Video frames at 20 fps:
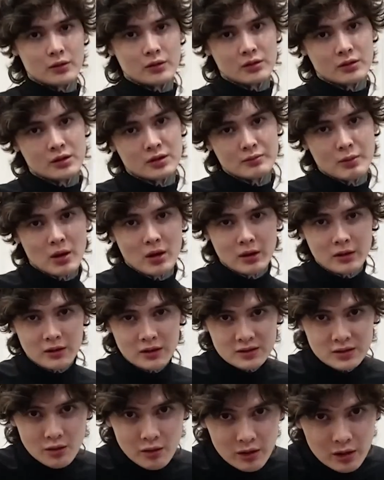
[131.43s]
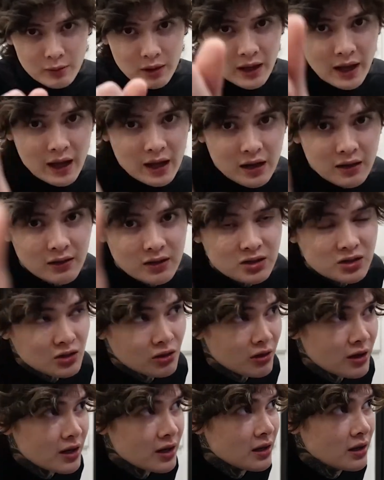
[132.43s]
the part that's going to be hitting the
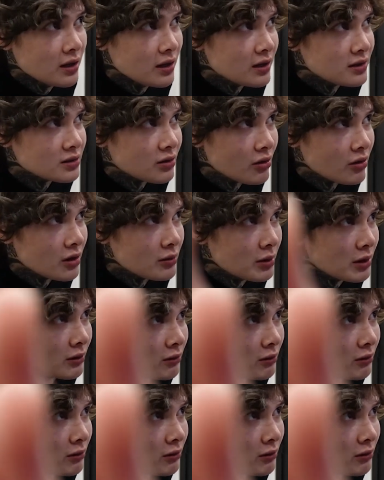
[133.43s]
string is going to be